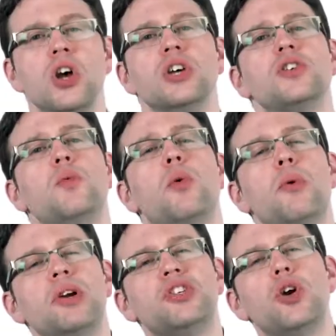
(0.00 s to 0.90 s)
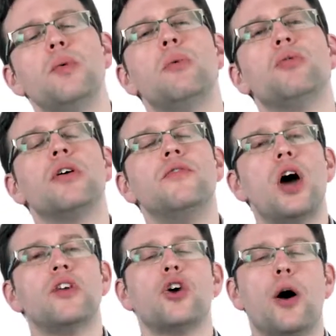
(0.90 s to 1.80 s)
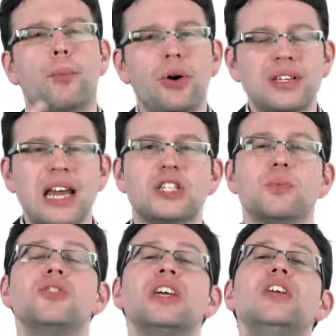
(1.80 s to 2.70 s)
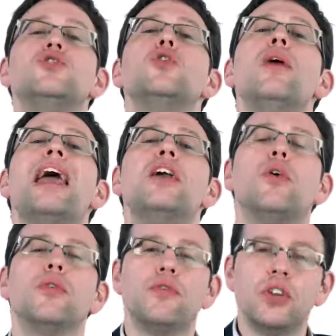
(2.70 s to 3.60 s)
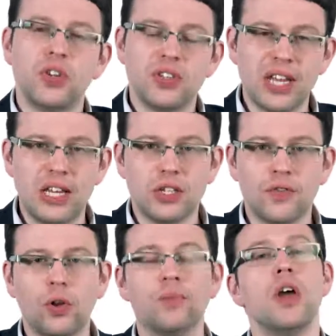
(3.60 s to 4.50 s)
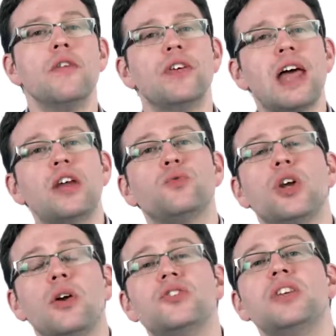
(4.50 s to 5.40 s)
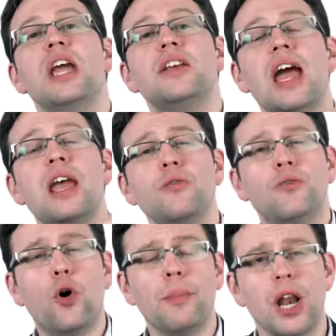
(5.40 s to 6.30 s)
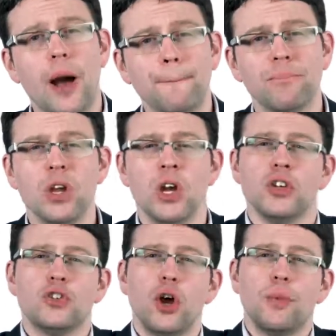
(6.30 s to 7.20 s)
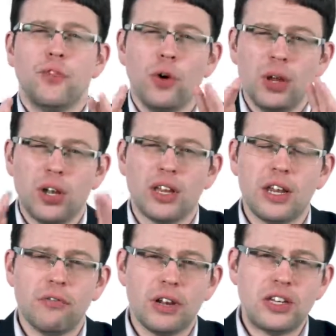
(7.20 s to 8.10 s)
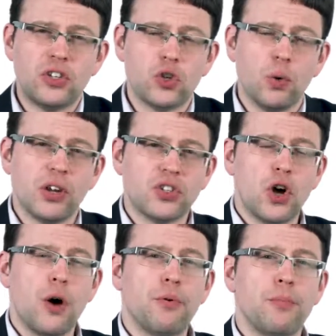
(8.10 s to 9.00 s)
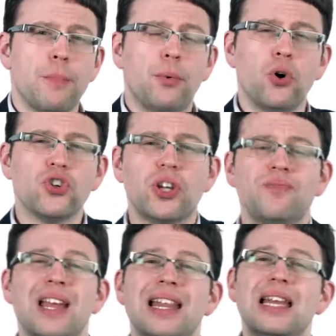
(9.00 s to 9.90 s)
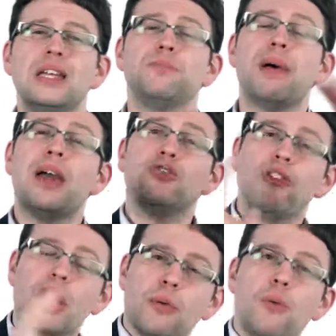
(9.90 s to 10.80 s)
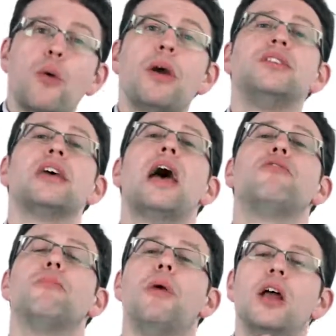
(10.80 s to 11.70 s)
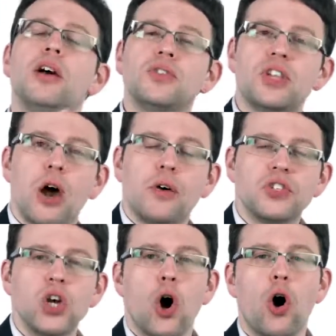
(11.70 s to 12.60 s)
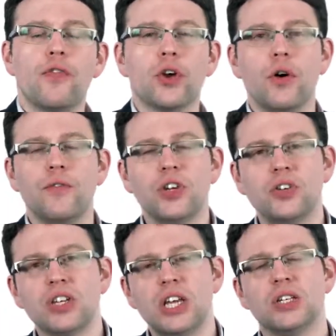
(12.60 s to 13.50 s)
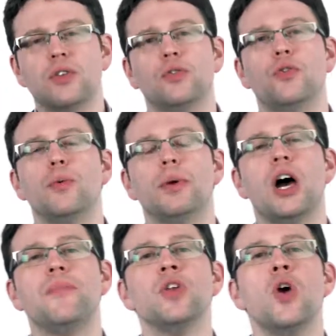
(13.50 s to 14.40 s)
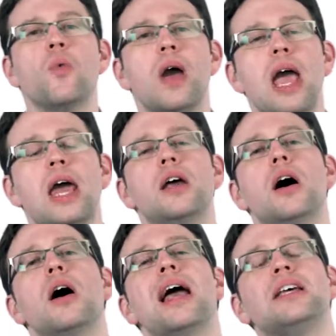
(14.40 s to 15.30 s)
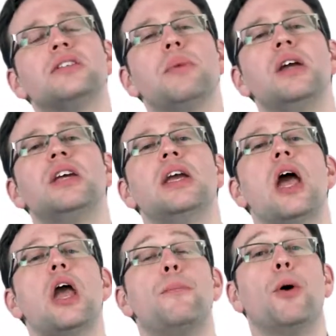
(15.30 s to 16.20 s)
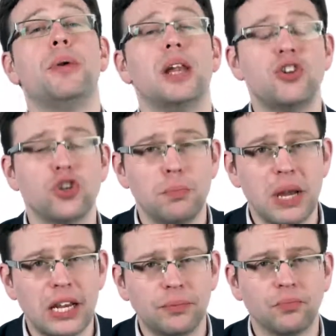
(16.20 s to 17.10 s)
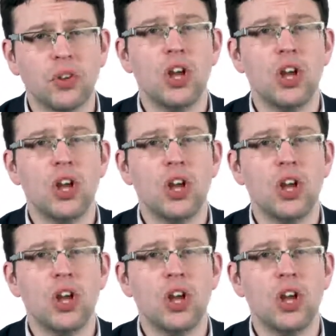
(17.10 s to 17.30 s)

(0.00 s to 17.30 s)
So what will we do? We will convert our point estimate into a confidence interval. For that, we're going to need a formula. So before we look at it related to our sample proportion, let's backtrack a moment and remind ourselves of the confidence interval formula when estimating a population mean.